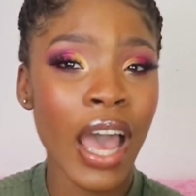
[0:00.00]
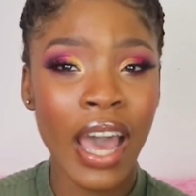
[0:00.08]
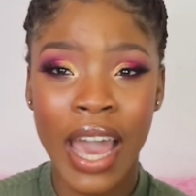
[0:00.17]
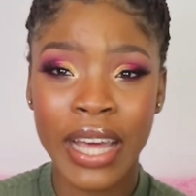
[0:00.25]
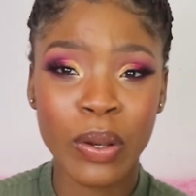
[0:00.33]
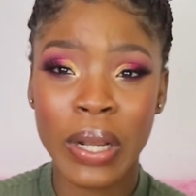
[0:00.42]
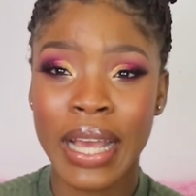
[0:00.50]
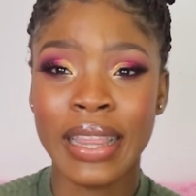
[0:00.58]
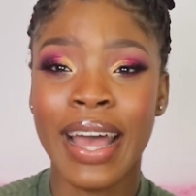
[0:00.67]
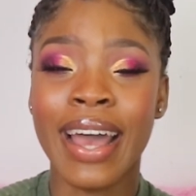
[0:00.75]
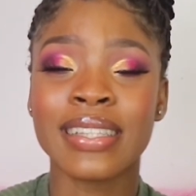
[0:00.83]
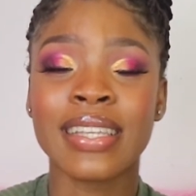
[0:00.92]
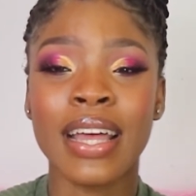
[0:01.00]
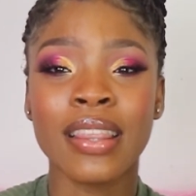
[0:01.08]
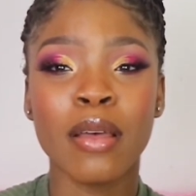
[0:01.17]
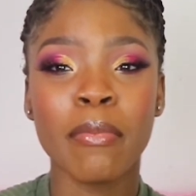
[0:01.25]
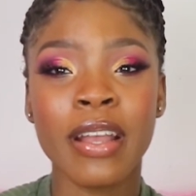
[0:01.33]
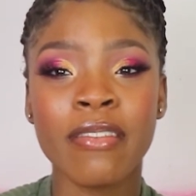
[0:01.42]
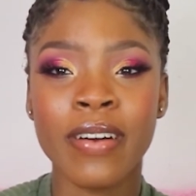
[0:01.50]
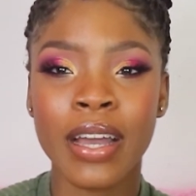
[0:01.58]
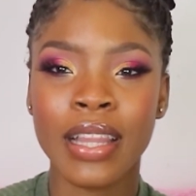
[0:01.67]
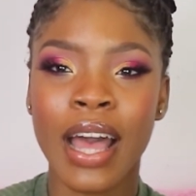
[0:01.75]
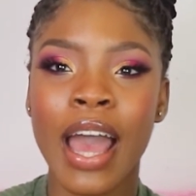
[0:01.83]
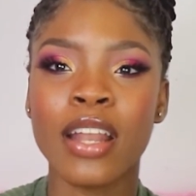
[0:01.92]
I don't like that. And the mere
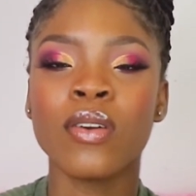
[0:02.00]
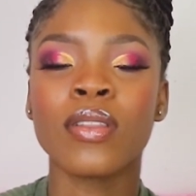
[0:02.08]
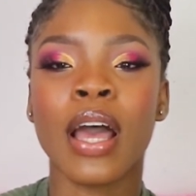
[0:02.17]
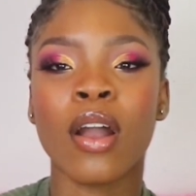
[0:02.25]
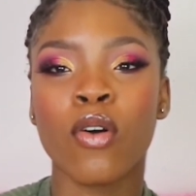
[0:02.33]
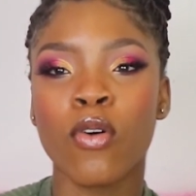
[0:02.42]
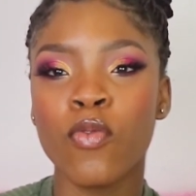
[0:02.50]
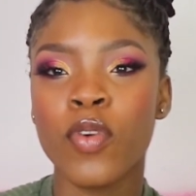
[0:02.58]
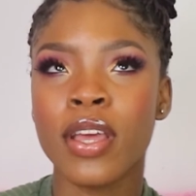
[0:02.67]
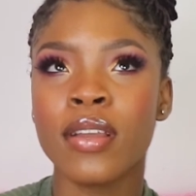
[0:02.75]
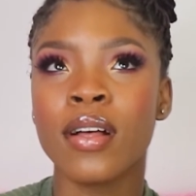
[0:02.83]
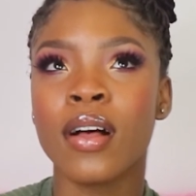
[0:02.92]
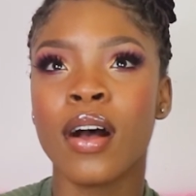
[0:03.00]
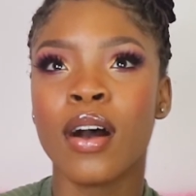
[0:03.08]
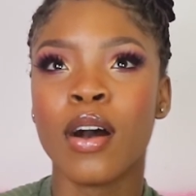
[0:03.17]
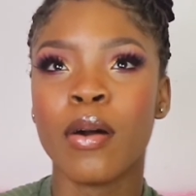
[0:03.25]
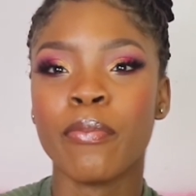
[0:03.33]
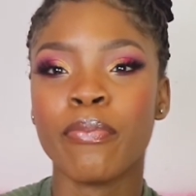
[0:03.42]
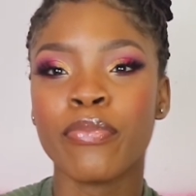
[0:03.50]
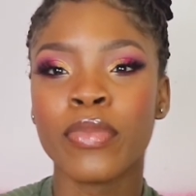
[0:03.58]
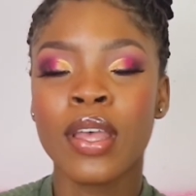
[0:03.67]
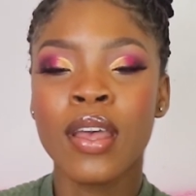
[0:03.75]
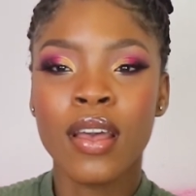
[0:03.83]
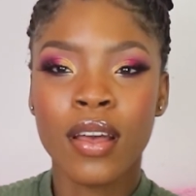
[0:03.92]
fact that I know that COVID
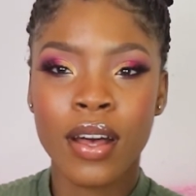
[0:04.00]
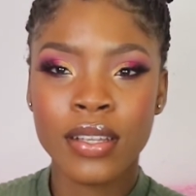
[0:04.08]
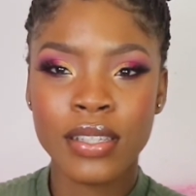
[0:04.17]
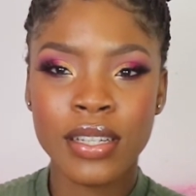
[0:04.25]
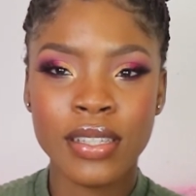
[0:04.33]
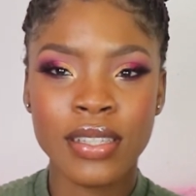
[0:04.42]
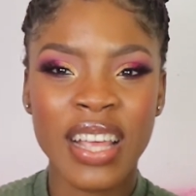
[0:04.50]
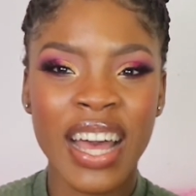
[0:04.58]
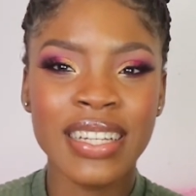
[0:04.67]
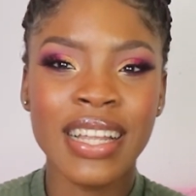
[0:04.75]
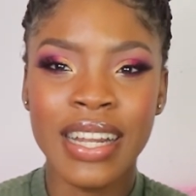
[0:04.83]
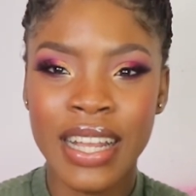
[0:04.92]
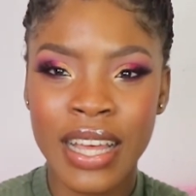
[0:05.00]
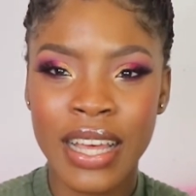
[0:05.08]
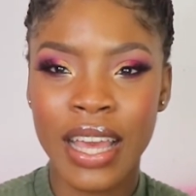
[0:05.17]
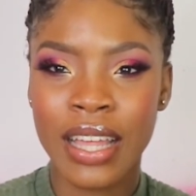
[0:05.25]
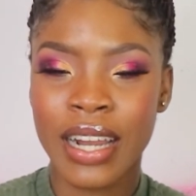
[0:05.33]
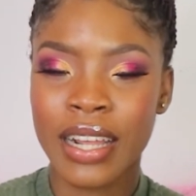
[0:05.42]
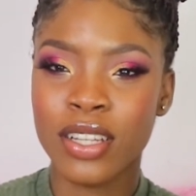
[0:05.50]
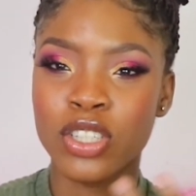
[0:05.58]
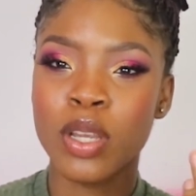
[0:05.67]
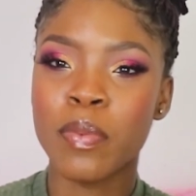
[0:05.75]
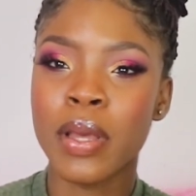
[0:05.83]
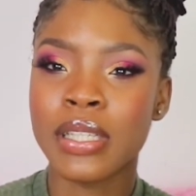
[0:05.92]
causes a delay in like the
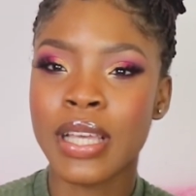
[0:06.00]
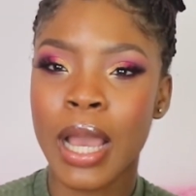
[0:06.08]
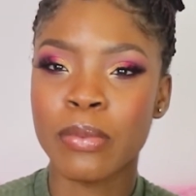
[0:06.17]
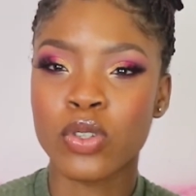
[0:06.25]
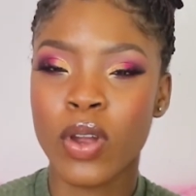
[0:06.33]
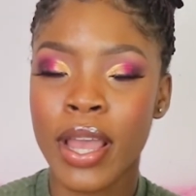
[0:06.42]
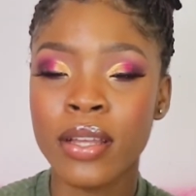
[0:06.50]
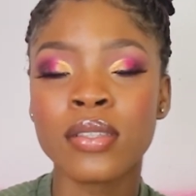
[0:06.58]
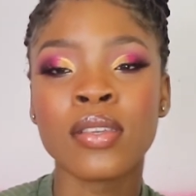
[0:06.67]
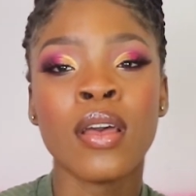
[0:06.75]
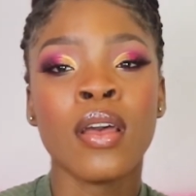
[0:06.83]
shipping times, right?